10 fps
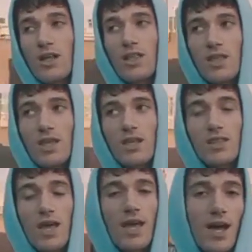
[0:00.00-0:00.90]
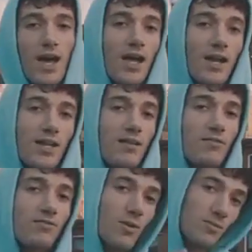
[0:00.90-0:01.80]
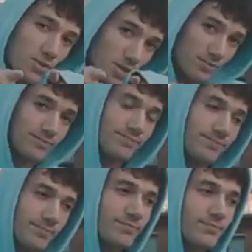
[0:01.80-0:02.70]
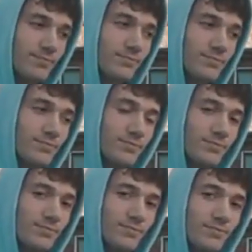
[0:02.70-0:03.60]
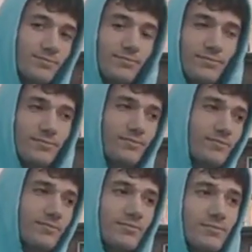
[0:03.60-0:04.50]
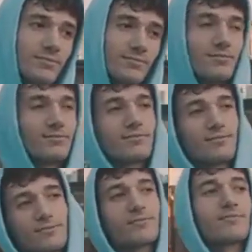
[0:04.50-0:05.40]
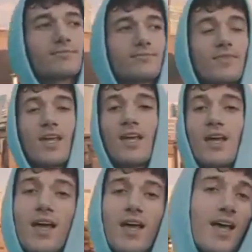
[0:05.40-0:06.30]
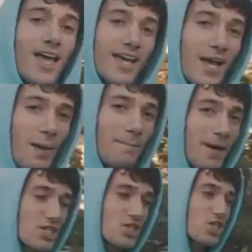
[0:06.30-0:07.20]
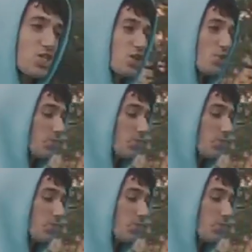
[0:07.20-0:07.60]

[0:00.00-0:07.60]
one thing I from too sweet out bag. Can you come through? I mean,